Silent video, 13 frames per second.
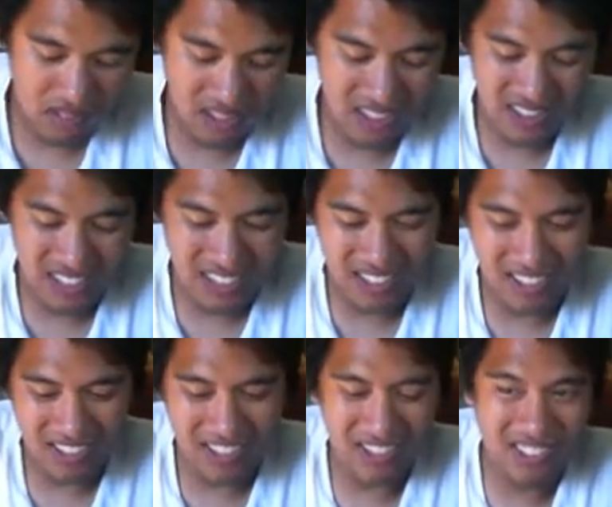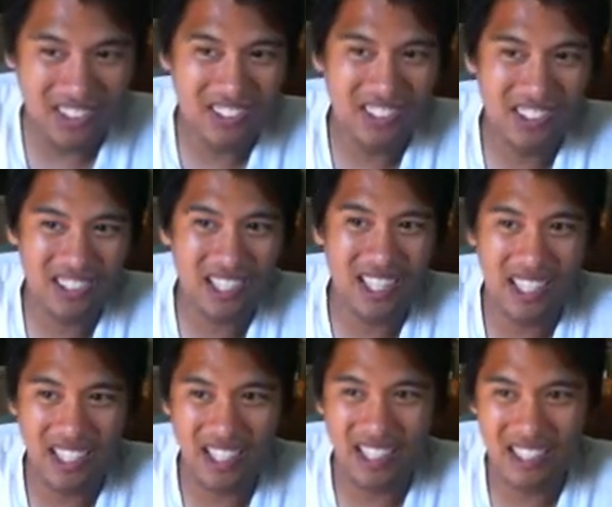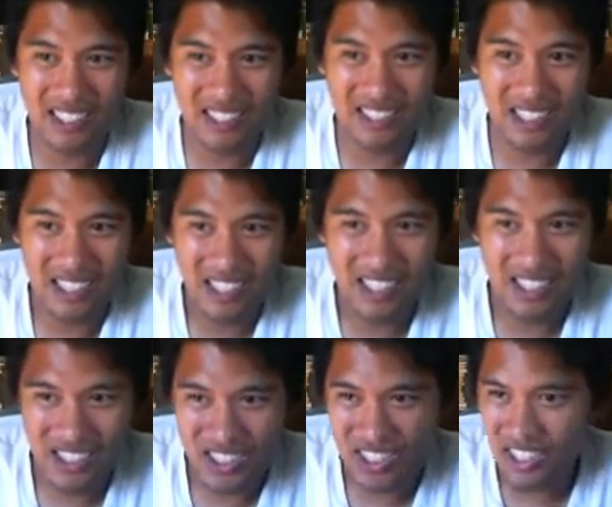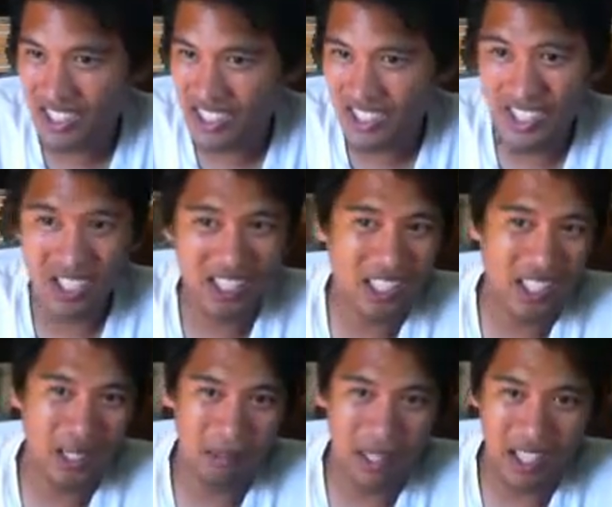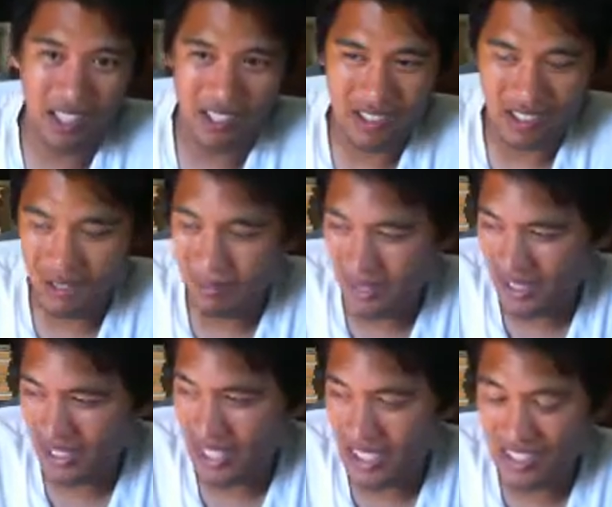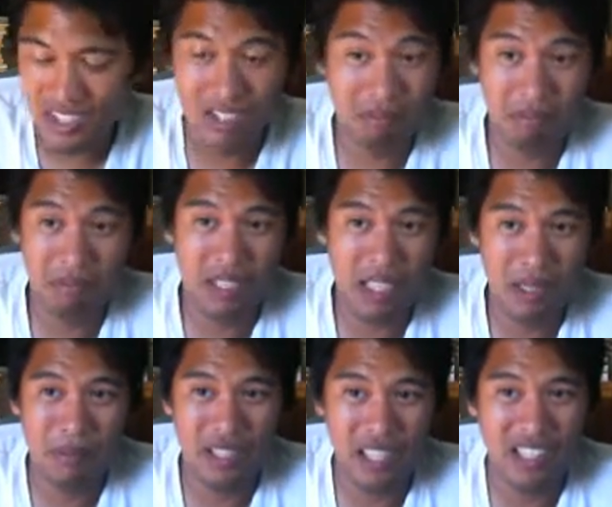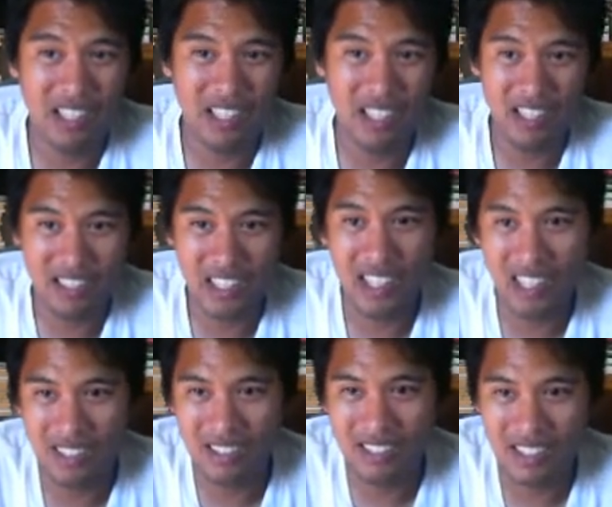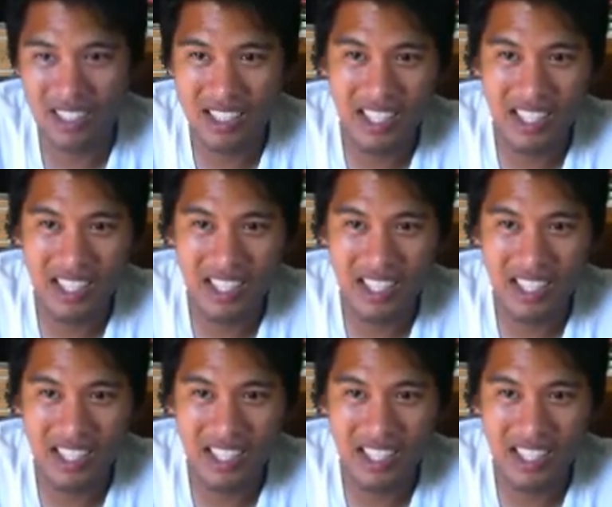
he's getting older and his chin's not getting better. I mean, the guy keeps getting knocked out.